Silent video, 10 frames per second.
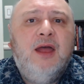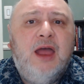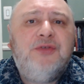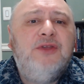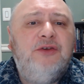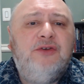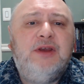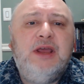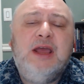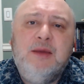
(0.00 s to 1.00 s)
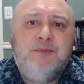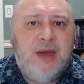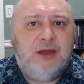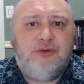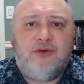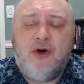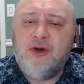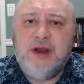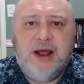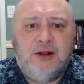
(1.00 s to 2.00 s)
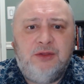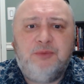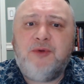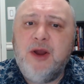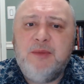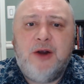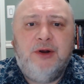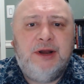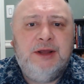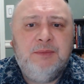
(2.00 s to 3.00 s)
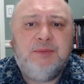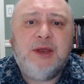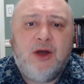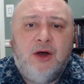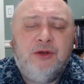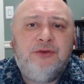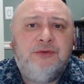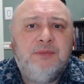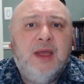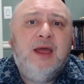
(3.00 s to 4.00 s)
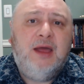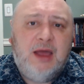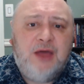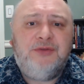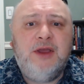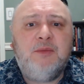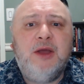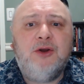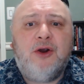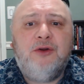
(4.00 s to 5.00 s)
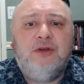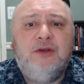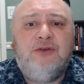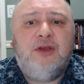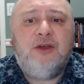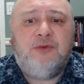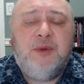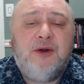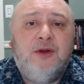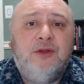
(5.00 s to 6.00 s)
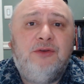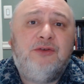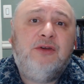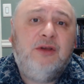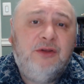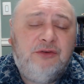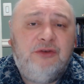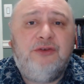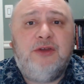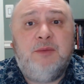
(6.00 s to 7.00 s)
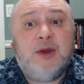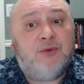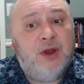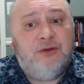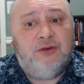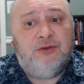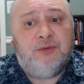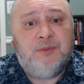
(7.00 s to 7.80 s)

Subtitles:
Ethnicity impacts on health primarily because ethnic minorities experience systemic racism.